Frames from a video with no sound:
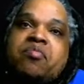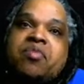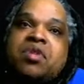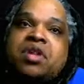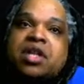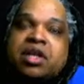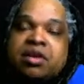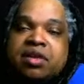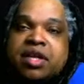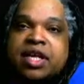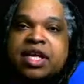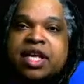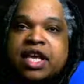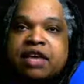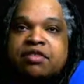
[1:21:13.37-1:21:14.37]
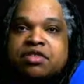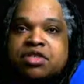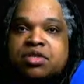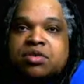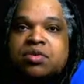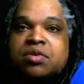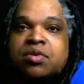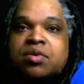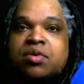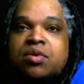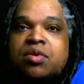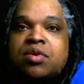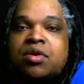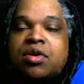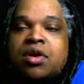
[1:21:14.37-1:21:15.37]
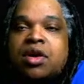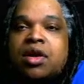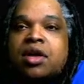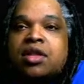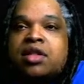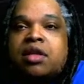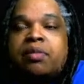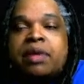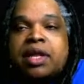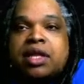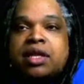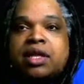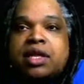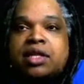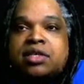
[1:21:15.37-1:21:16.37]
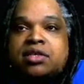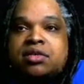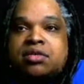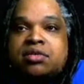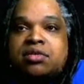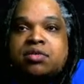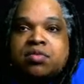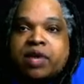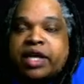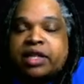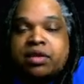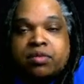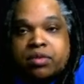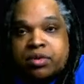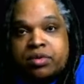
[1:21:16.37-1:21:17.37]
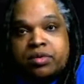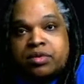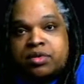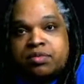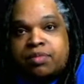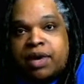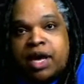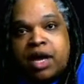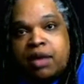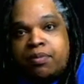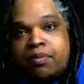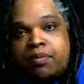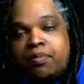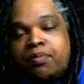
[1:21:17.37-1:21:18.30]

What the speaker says: literally gives you the ability to write the rules by